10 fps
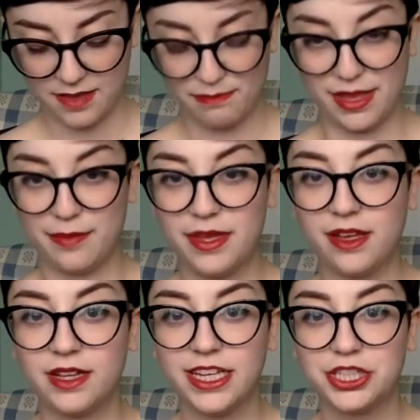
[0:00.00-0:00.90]
maybe
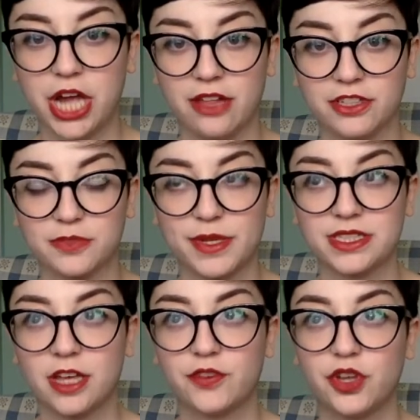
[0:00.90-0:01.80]
I'll like challenge
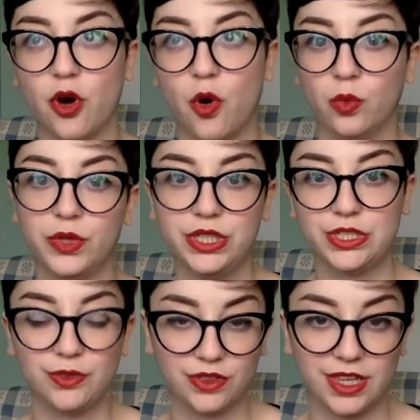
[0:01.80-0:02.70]
myself to only
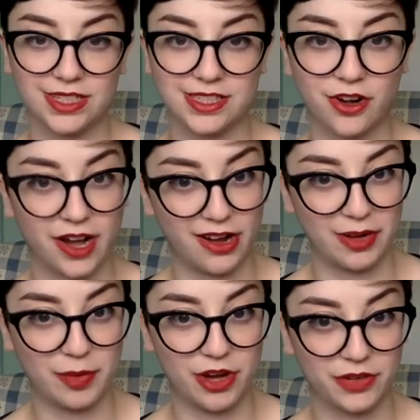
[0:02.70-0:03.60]
do things that are Harry
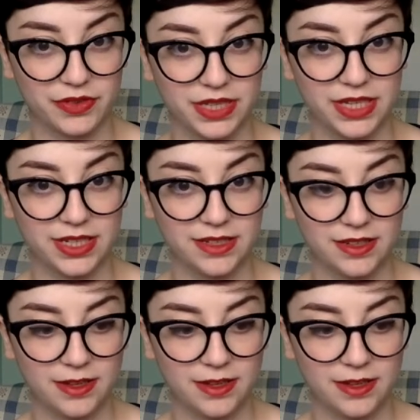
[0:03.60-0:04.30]
Potter related.